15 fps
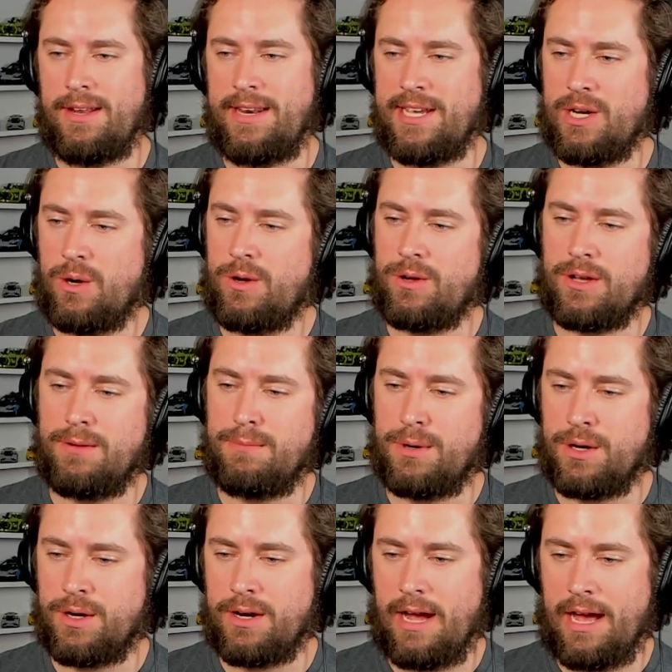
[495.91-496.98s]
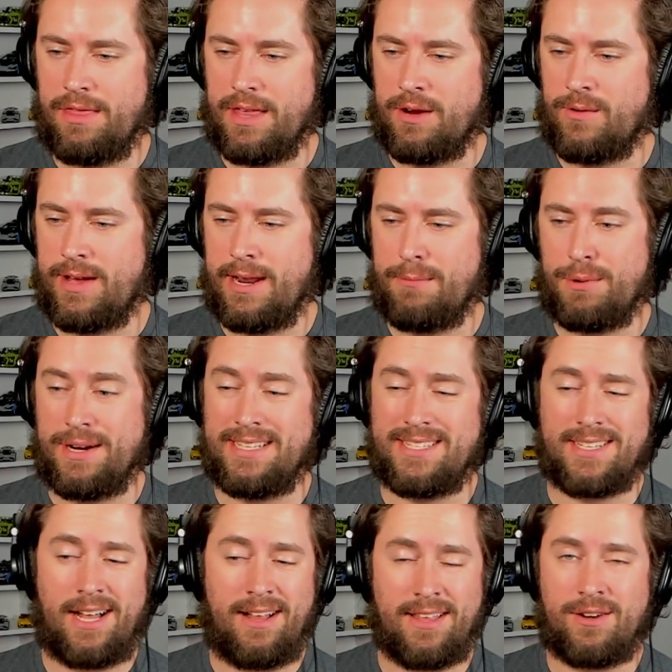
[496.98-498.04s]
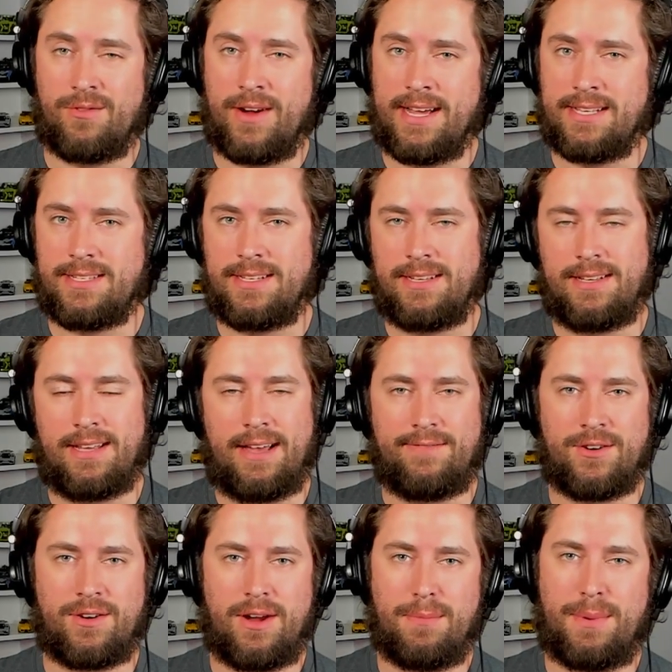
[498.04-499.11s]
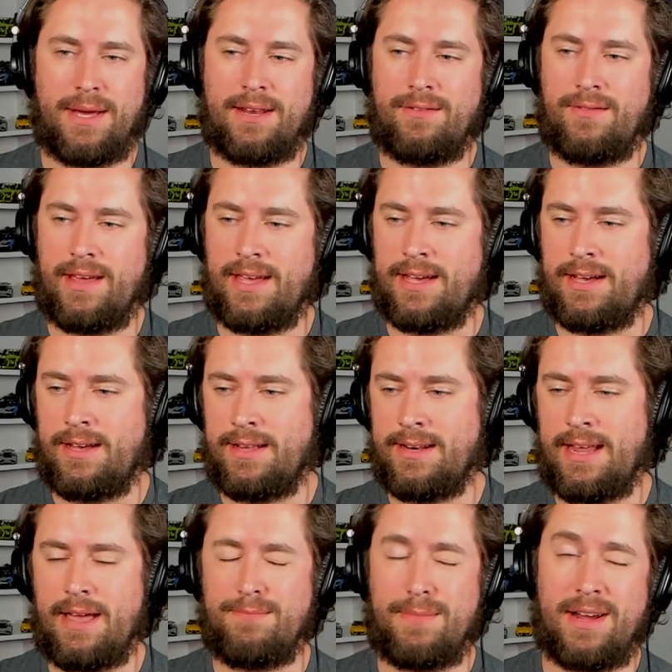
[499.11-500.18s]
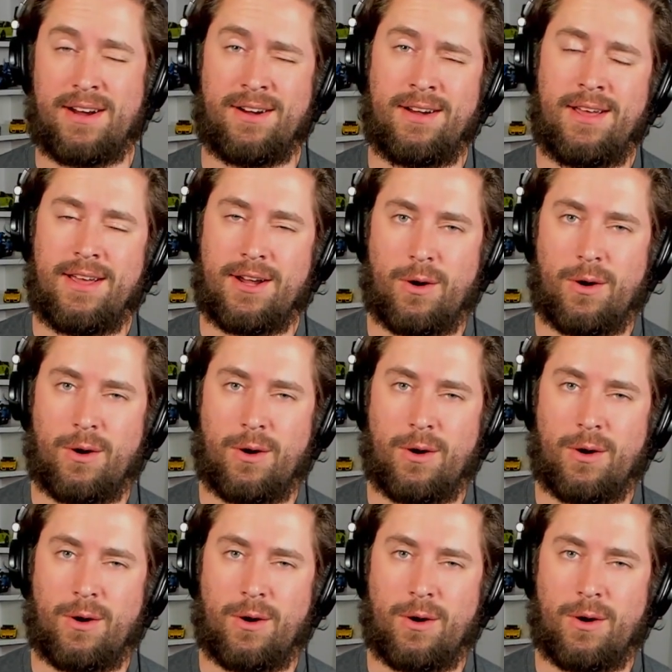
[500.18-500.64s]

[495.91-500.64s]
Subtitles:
Nico Hülkenberg, I think, ran a pretty solid race after a bit of a nightmare